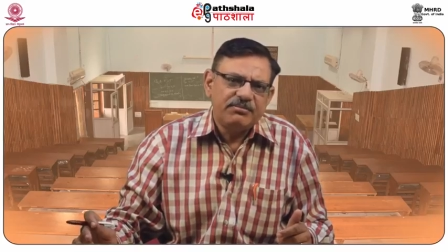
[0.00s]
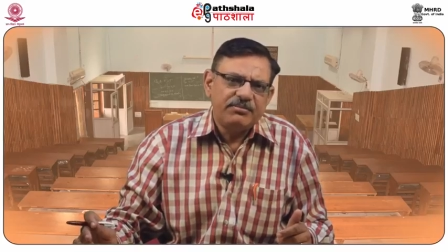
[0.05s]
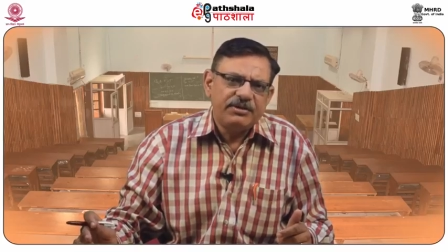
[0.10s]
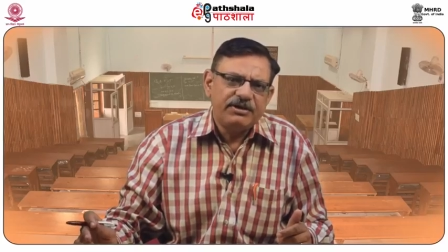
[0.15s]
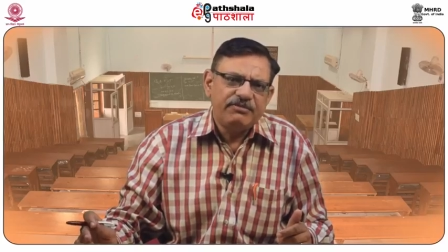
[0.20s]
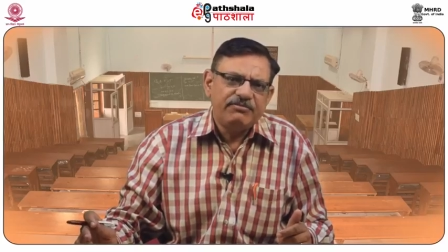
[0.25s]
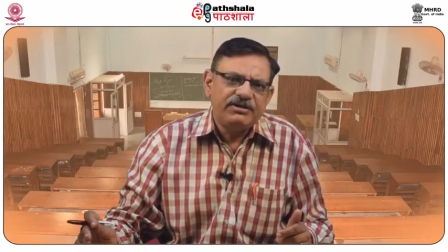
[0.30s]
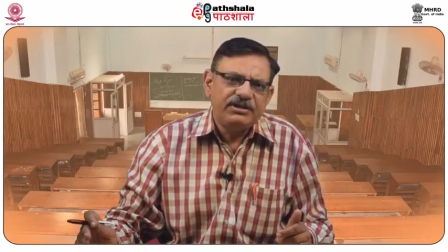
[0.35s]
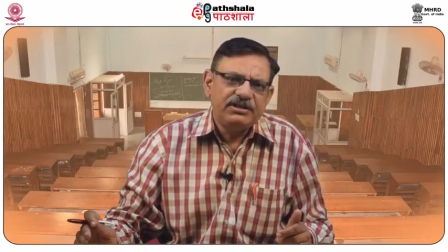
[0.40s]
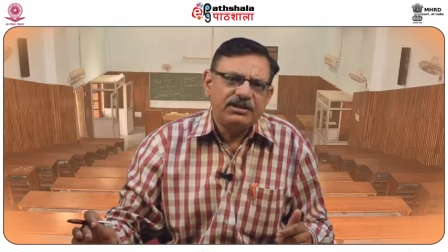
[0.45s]

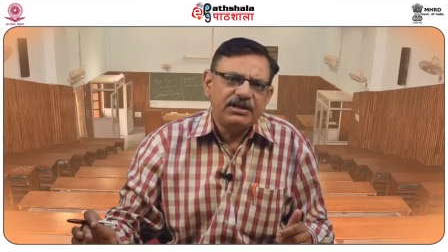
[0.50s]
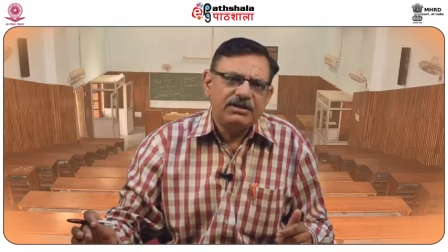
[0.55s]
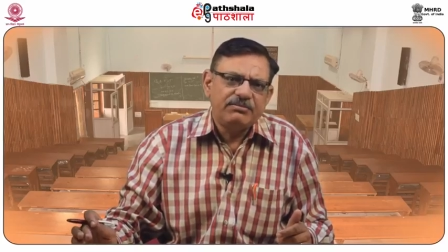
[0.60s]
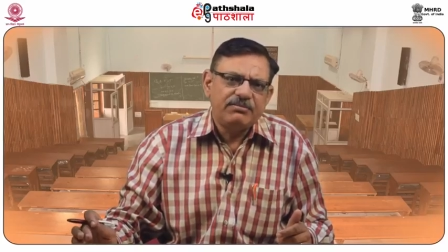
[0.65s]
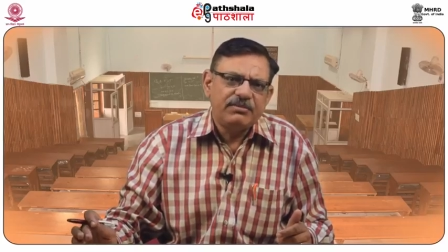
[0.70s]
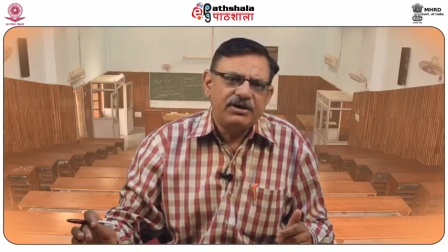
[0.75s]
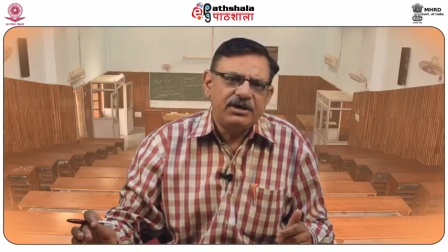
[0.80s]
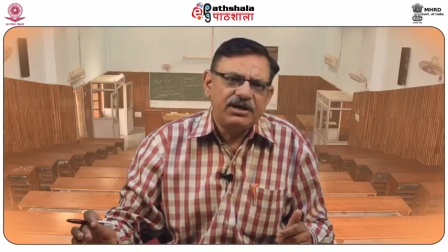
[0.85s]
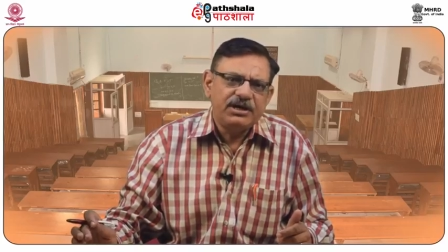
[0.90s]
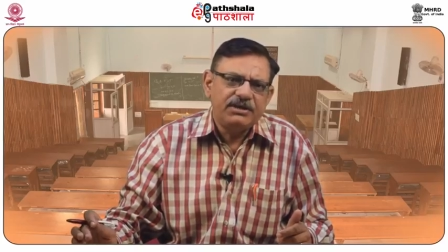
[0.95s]
between the
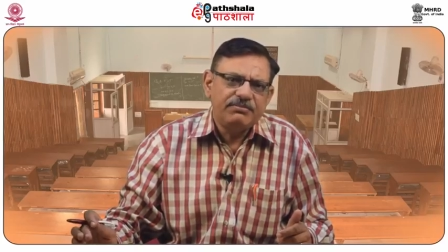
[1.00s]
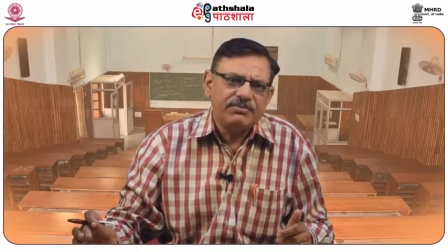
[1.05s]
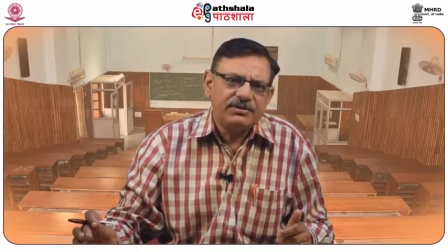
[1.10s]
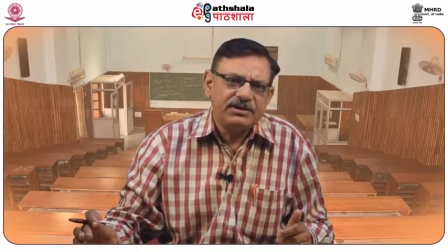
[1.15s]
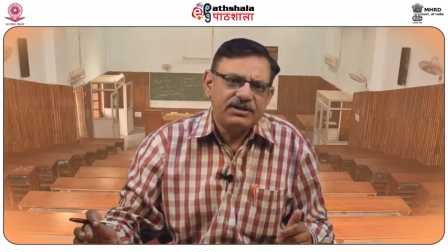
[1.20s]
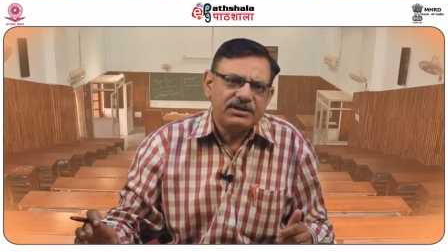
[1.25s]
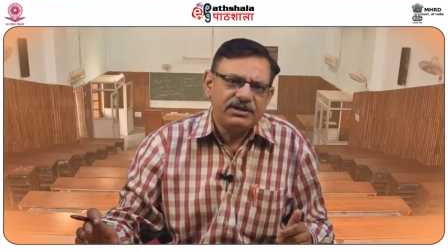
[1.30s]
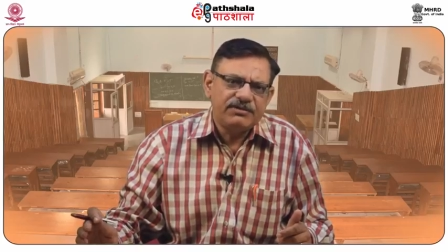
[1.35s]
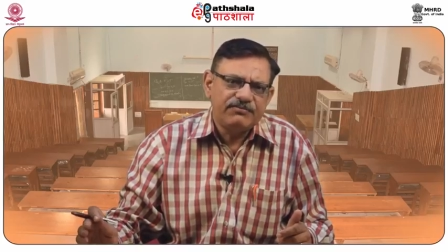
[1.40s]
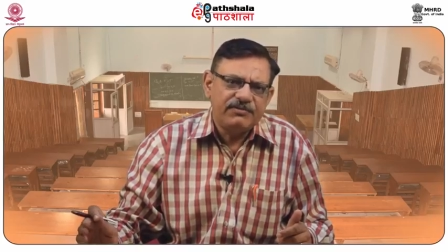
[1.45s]

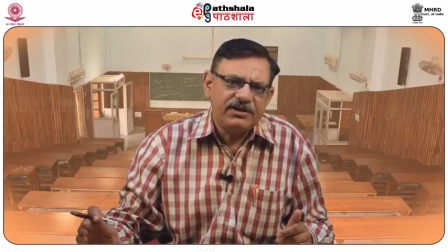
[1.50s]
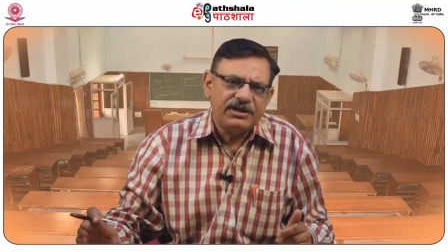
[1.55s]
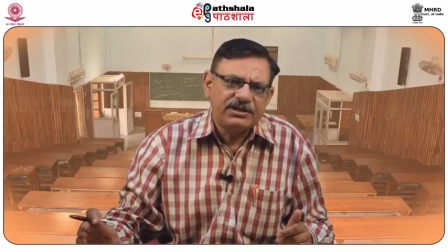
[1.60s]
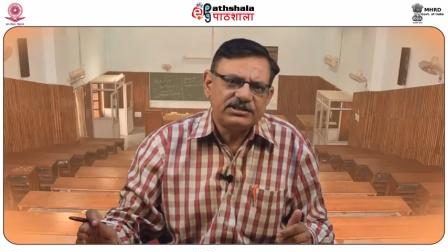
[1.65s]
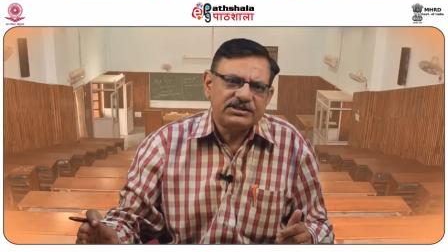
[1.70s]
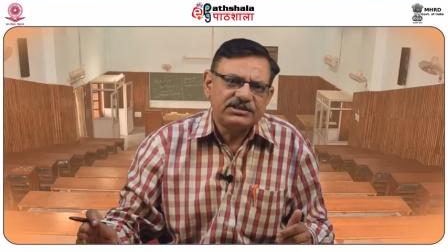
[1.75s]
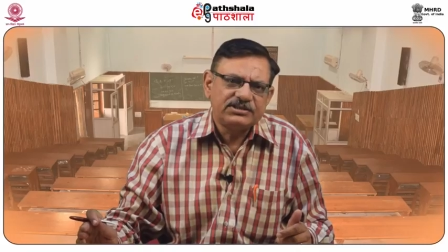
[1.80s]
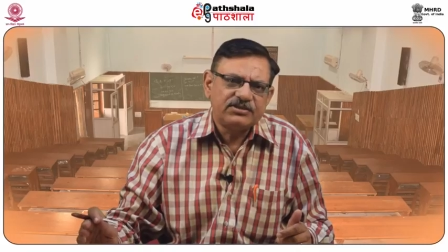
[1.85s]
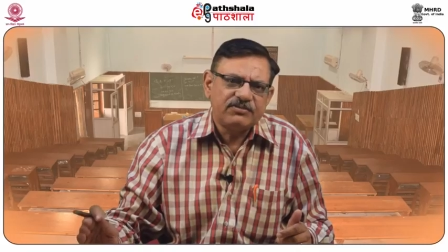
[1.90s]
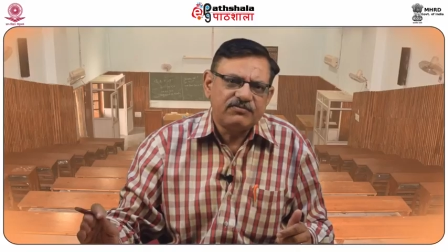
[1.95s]
multiple
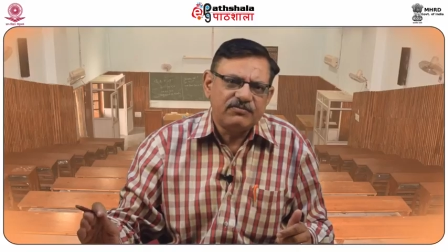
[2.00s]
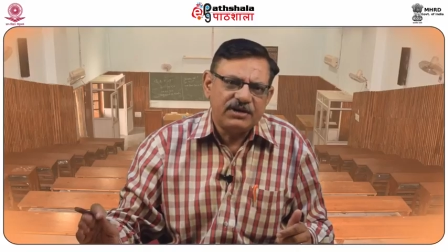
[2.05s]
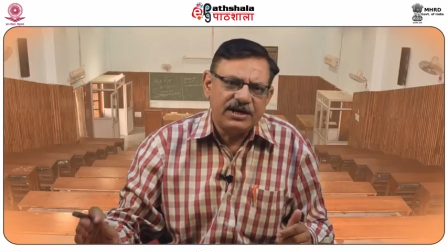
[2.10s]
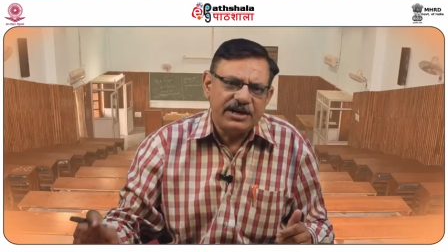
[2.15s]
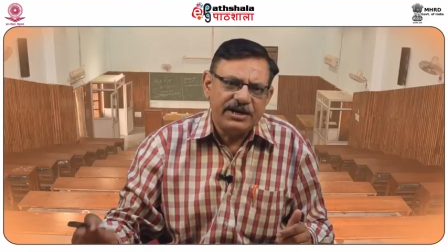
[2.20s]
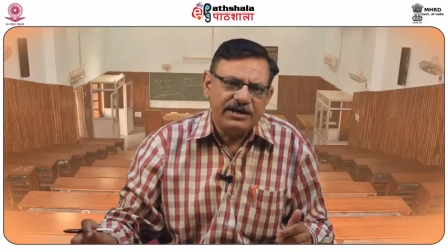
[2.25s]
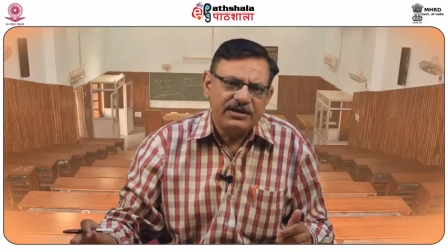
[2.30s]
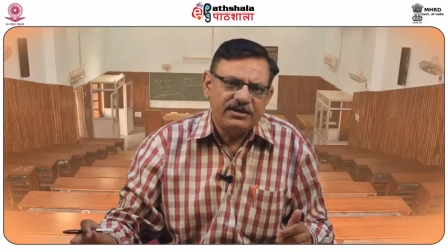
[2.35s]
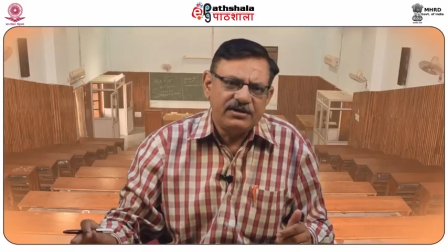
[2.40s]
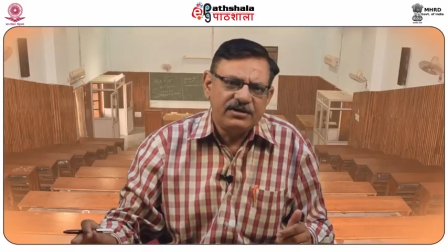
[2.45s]
reflections of
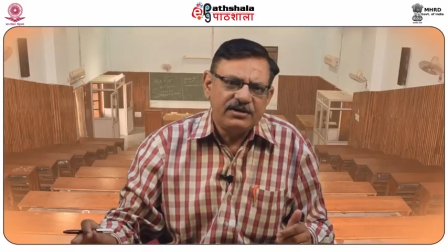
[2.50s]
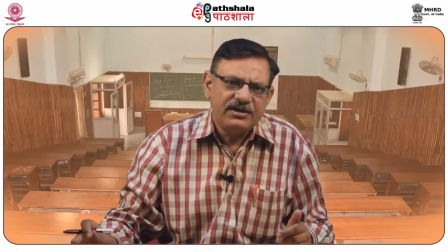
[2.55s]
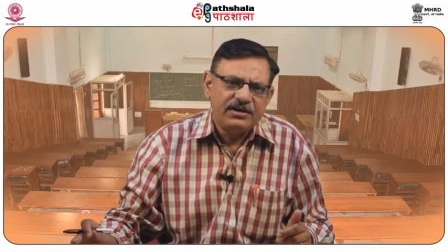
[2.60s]
light